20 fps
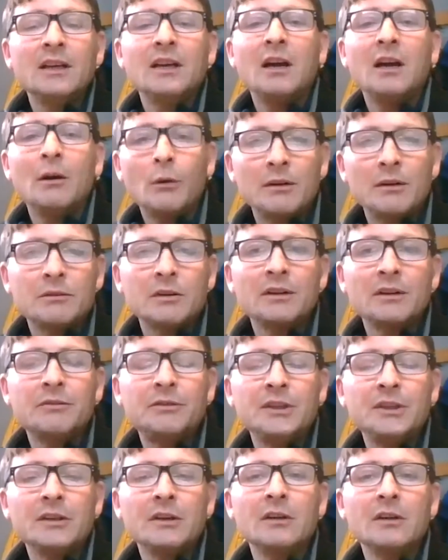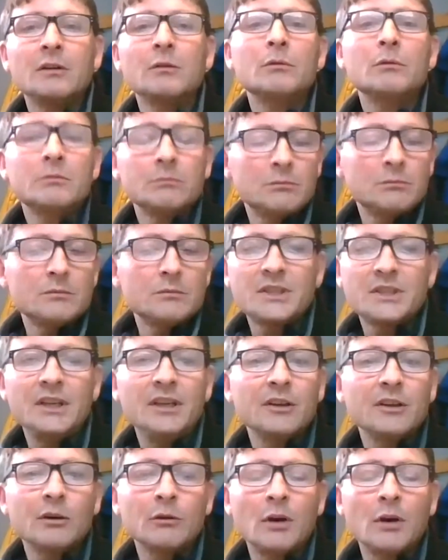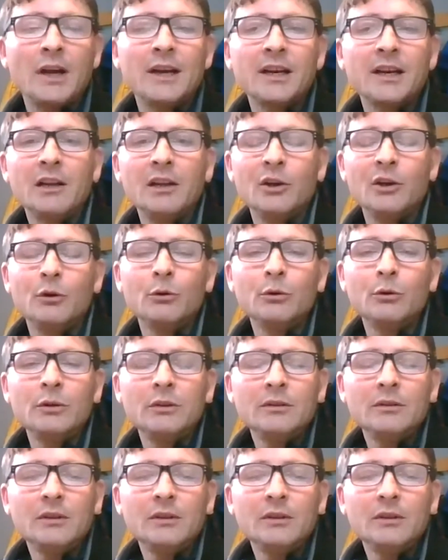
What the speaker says: However, if you're skiing or riding alone,